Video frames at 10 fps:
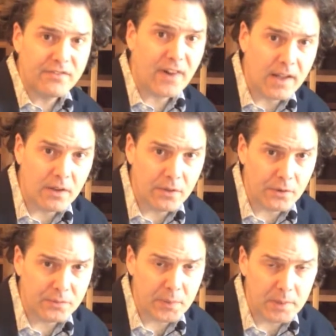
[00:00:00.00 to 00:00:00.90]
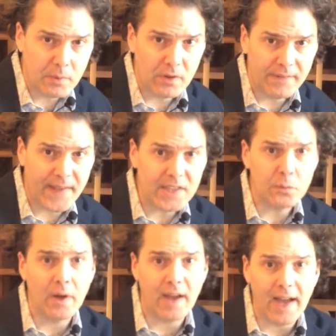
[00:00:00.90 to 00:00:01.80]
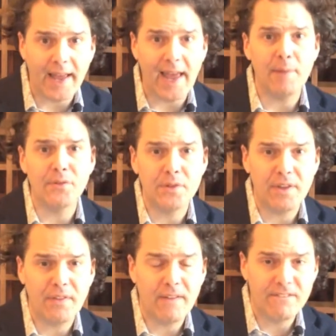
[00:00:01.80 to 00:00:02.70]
follow those people. And that's why I absolutely